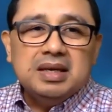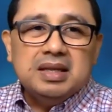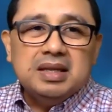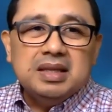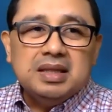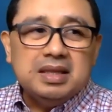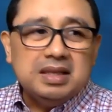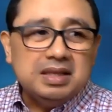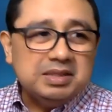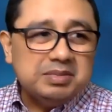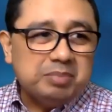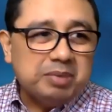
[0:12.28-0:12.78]

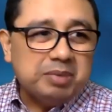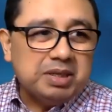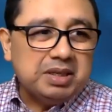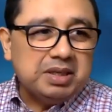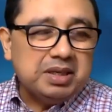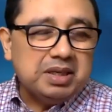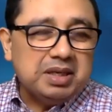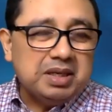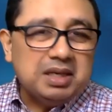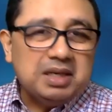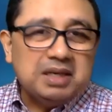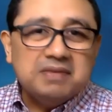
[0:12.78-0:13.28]
This
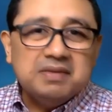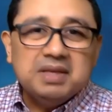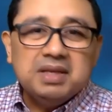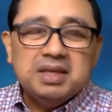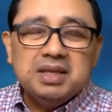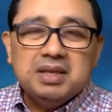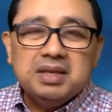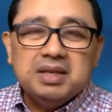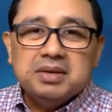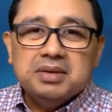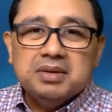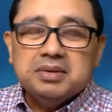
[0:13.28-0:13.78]
particular
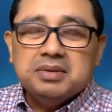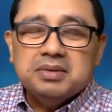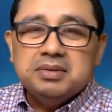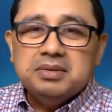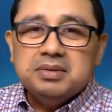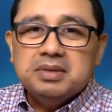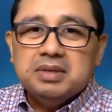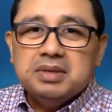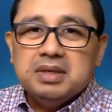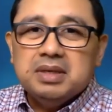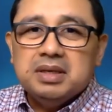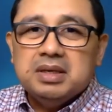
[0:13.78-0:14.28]
video
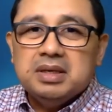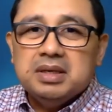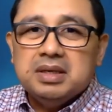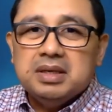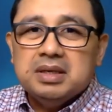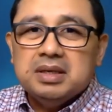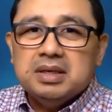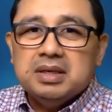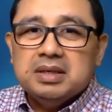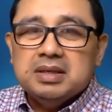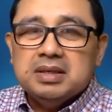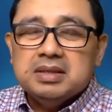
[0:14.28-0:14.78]

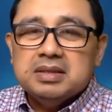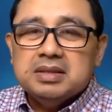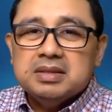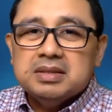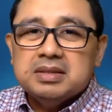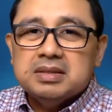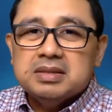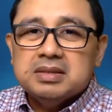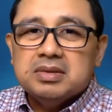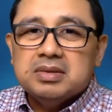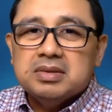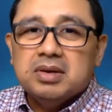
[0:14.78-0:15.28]

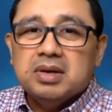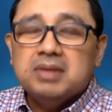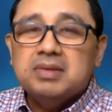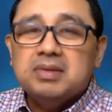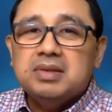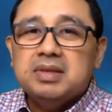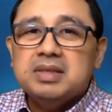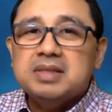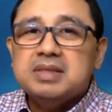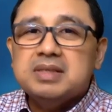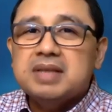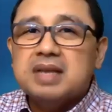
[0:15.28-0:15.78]
is going to
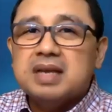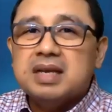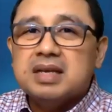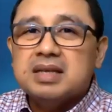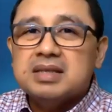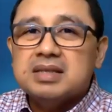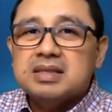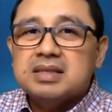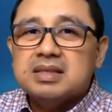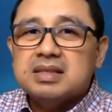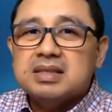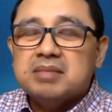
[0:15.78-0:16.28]

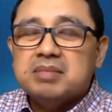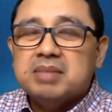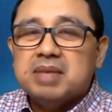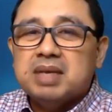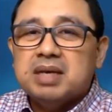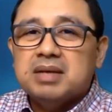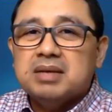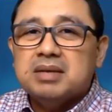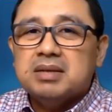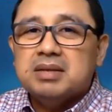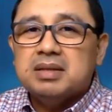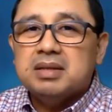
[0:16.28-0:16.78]
discuss
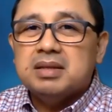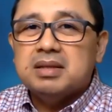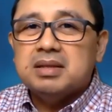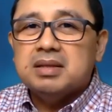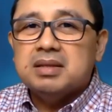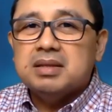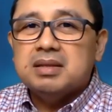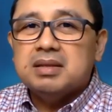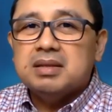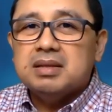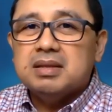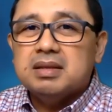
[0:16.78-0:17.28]
about
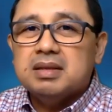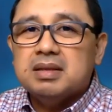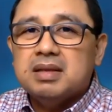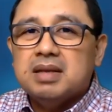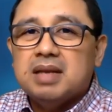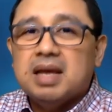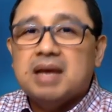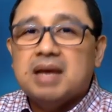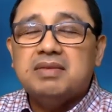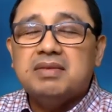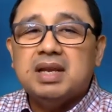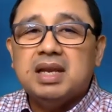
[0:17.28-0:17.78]

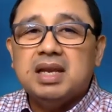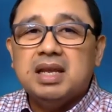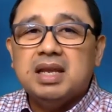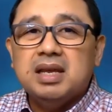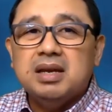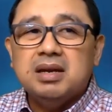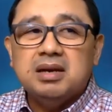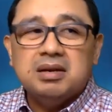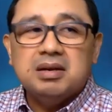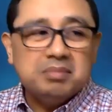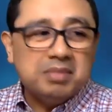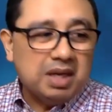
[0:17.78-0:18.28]

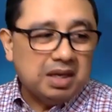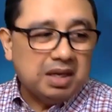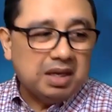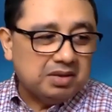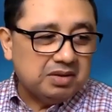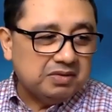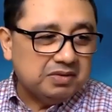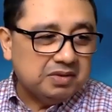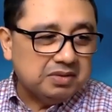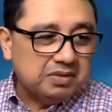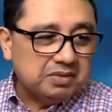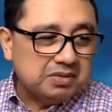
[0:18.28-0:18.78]
lavalier
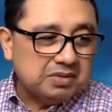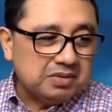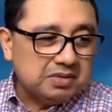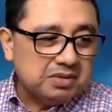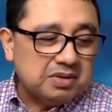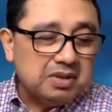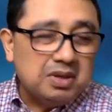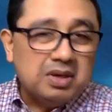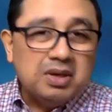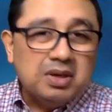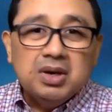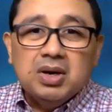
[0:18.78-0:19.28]
microphones,
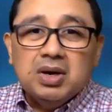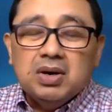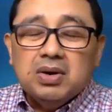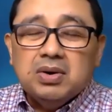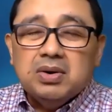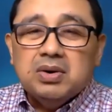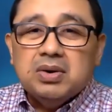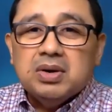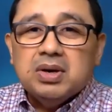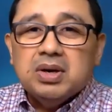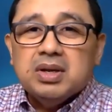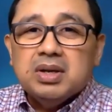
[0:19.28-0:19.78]

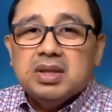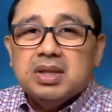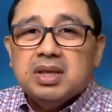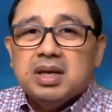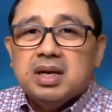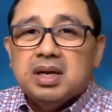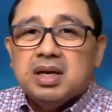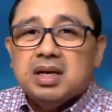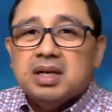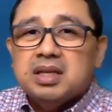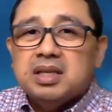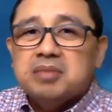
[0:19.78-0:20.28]
or they
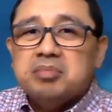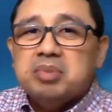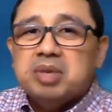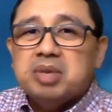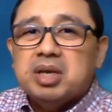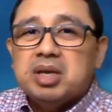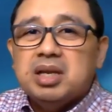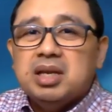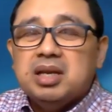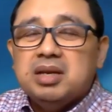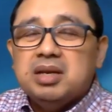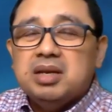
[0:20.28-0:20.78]
are
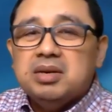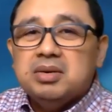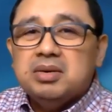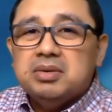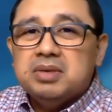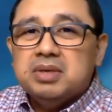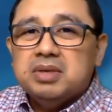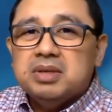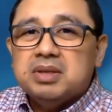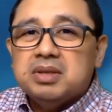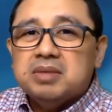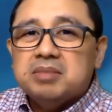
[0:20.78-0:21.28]
typically
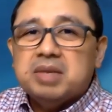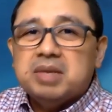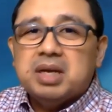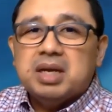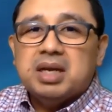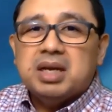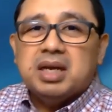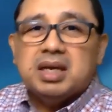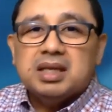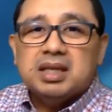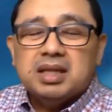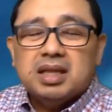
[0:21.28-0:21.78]
known in the
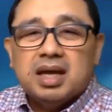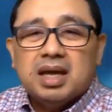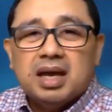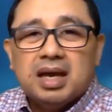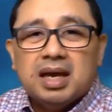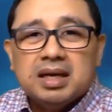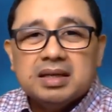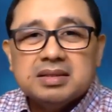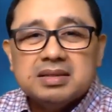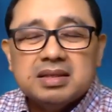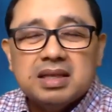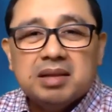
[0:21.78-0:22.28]
market
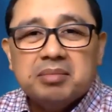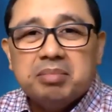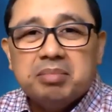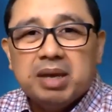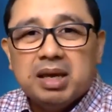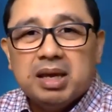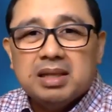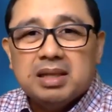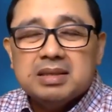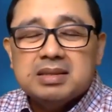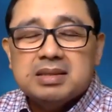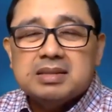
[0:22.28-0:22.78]
as
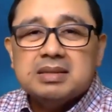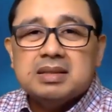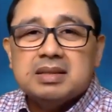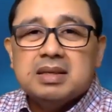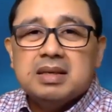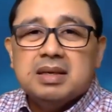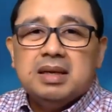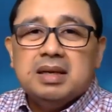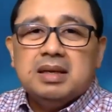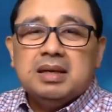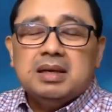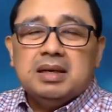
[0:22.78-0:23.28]
lapels.
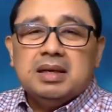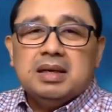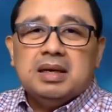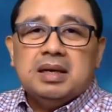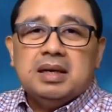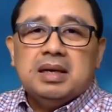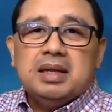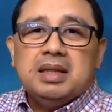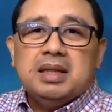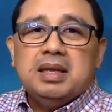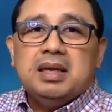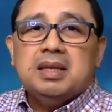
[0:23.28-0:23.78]

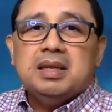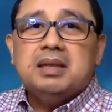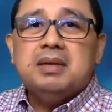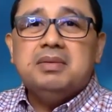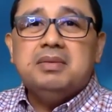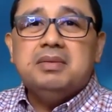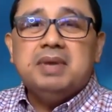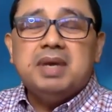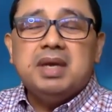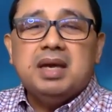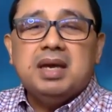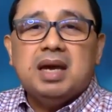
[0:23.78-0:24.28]
The other
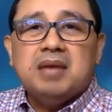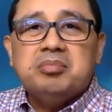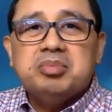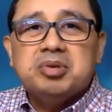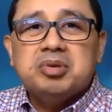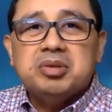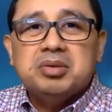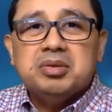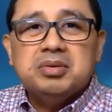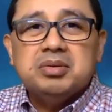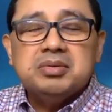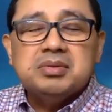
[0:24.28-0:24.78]
week, I
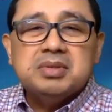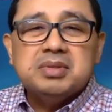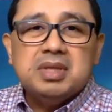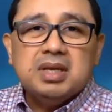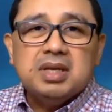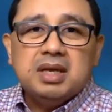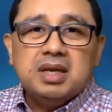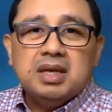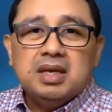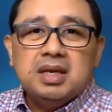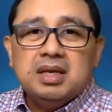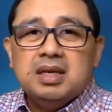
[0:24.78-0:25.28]
produced
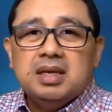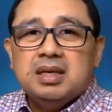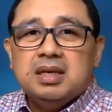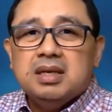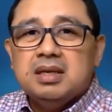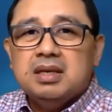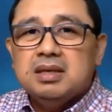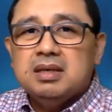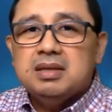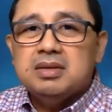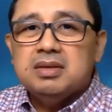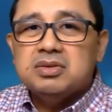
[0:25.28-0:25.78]
a
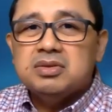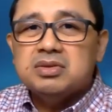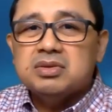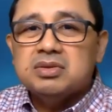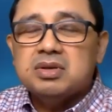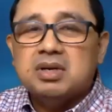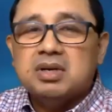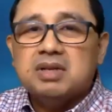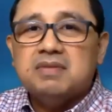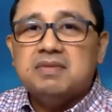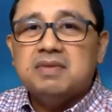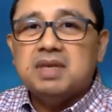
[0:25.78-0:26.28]

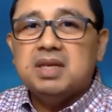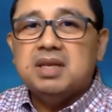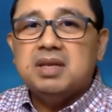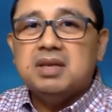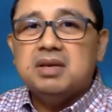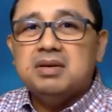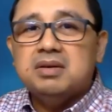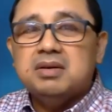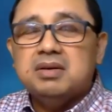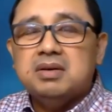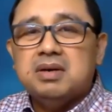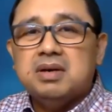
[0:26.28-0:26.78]
short
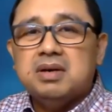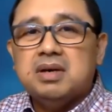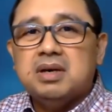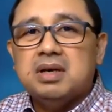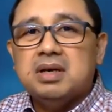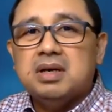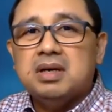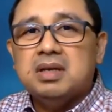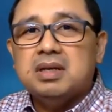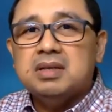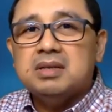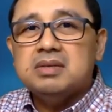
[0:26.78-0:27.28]
video
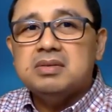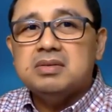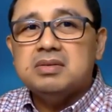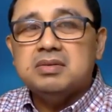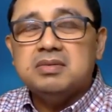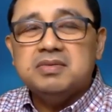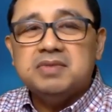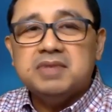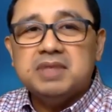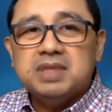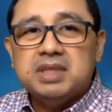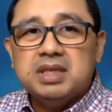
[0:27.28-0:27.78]
on
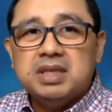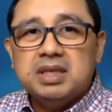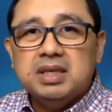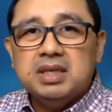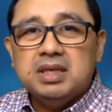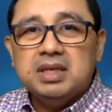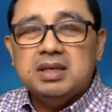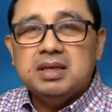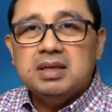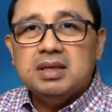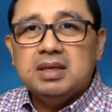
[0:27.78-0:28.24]
Zoom fatigue,